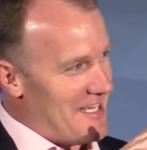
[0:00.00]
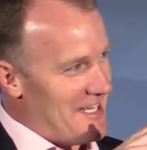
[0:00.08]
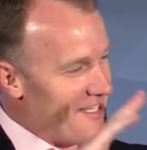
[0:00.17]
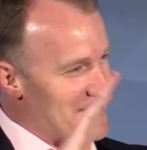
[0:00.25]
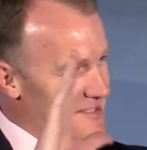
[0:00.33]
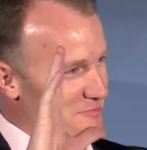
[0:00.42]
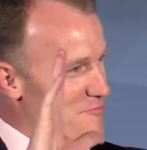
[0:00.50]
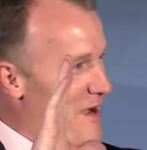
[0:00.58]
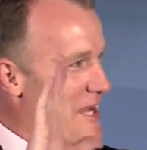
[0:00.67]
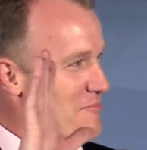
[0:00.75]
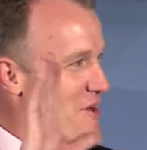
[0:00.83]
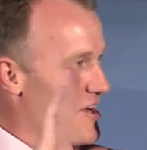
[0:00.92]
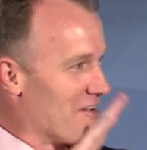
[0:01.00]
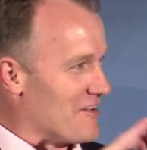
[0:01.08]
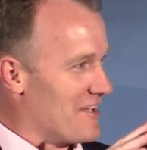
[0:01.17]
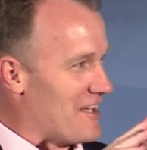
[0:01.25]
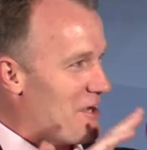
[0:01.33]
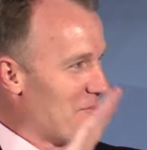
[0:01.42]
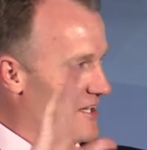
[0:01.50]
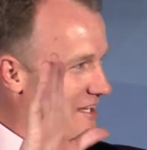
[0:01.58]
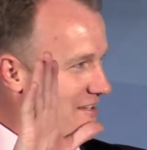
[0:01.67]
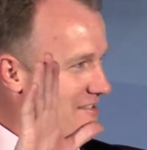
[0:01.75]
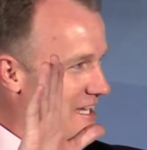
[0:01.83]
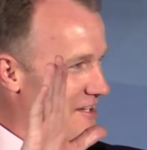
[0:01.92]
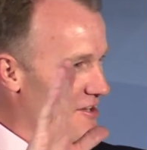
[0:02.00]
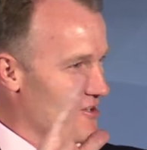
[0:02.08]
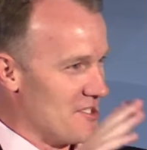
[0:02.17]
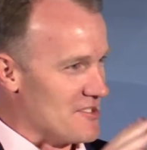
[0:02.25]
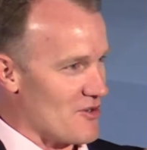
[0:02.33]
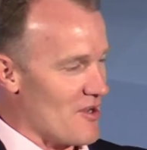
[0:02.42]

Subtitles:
It's mind-boggling how many technologies